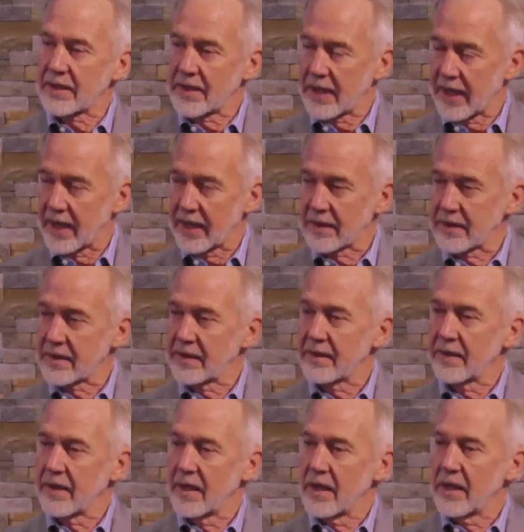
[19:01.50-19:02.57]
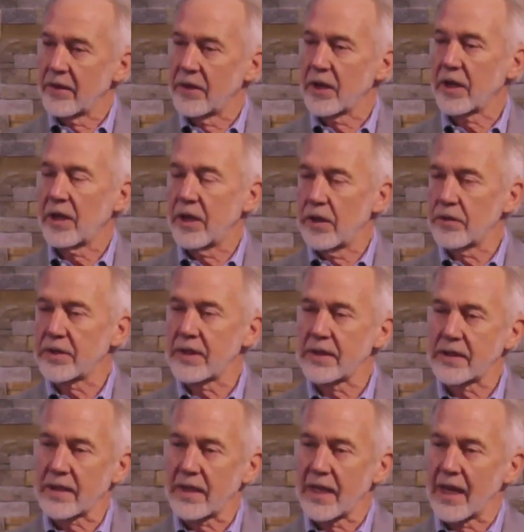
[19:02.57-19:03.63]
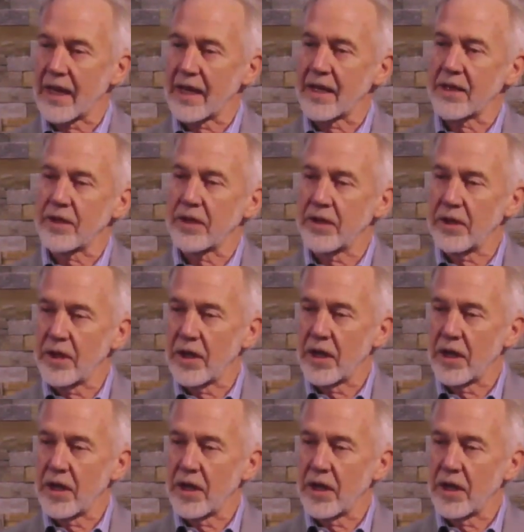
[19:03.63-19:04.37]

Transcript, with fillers: says the closest thing